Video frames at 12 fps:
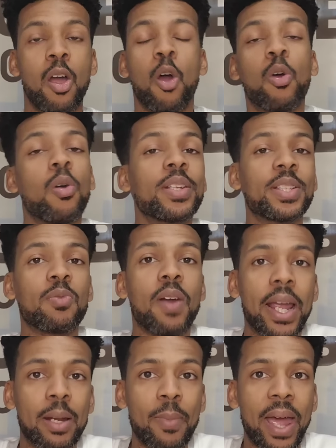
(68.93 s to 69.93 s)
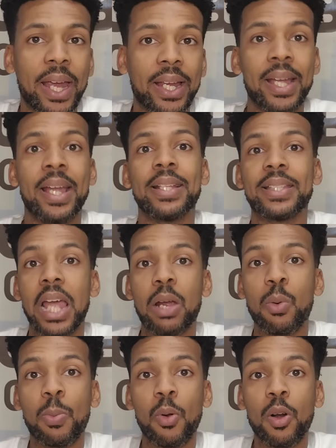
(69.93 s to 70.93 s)
According to Ryan Mack,
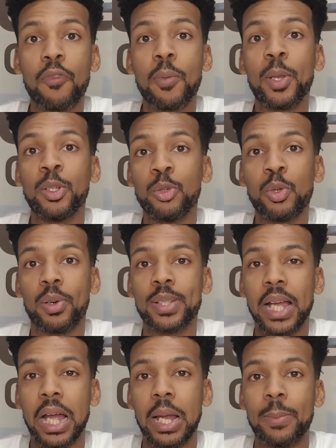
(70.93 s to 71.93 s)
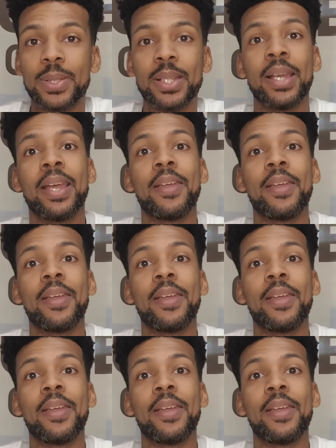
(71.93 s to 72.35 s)
tech reporter from the New York Times,